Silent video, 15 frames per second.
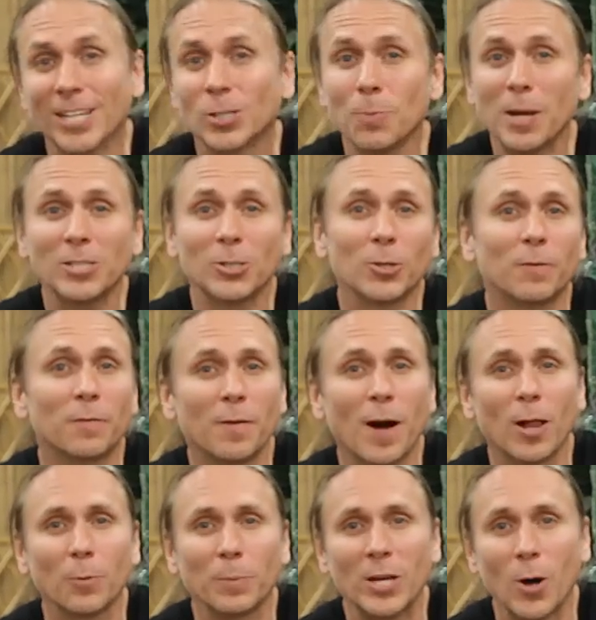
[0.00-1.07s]
So make sure to
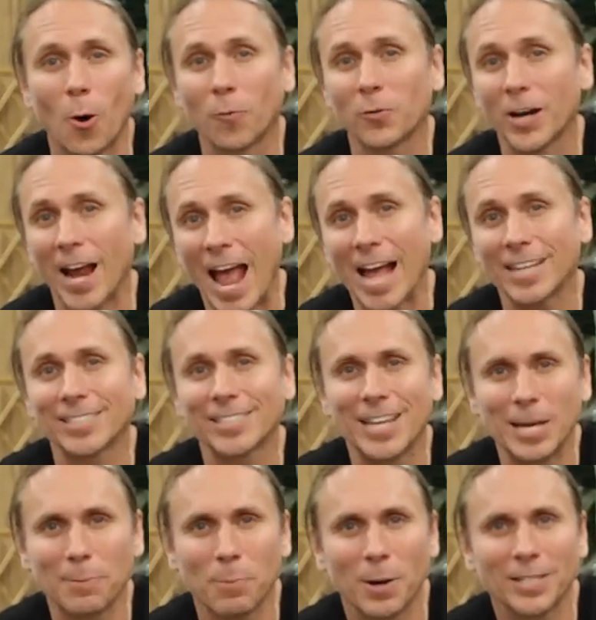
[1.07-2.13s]
follow me over at
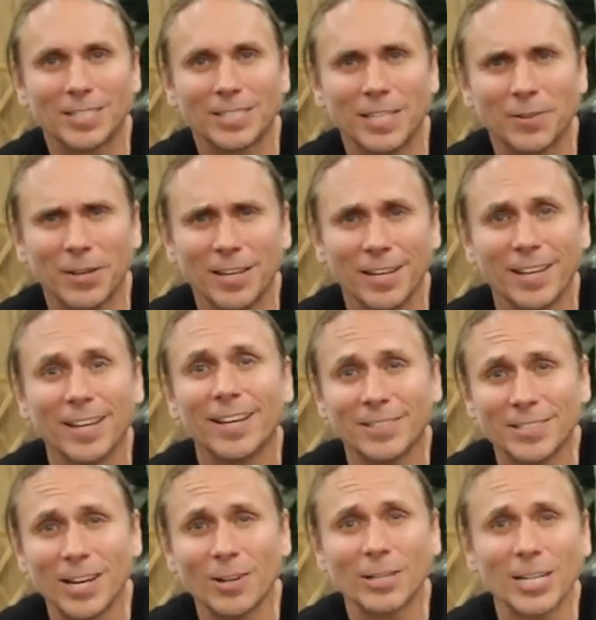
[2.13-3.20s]
SnakeBytes TV.
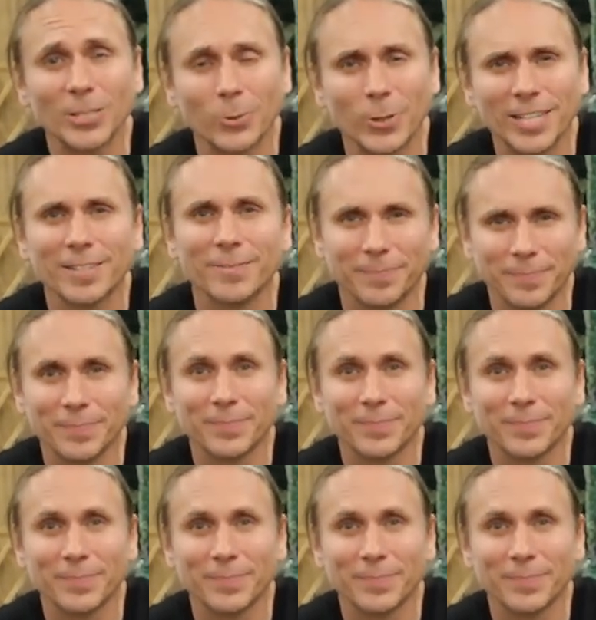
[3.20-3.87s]
Till next week,